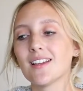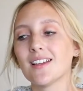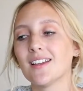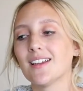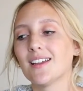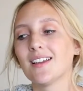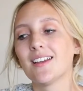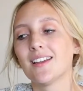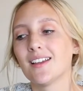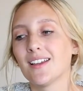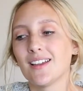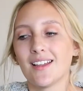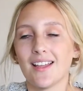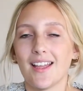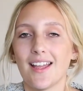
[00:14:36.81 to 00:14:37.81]

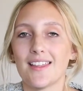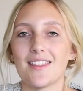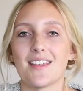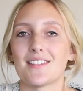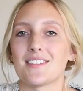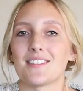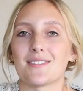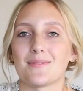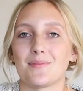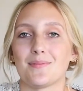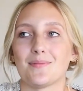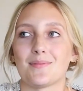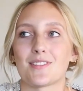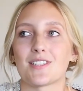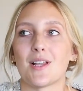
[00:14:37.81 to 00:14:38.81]
and then
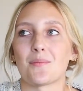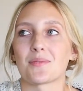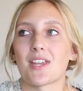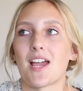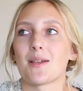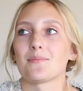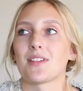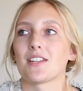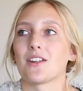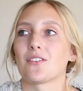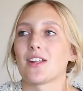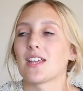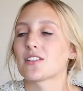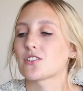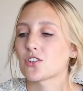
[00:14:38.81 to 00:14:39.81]
sometimes I don't
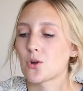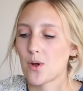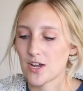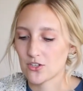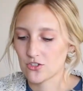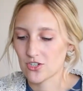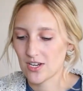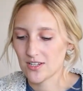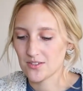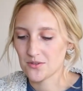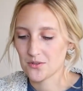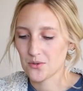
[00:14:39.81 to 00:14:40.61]
answer questions,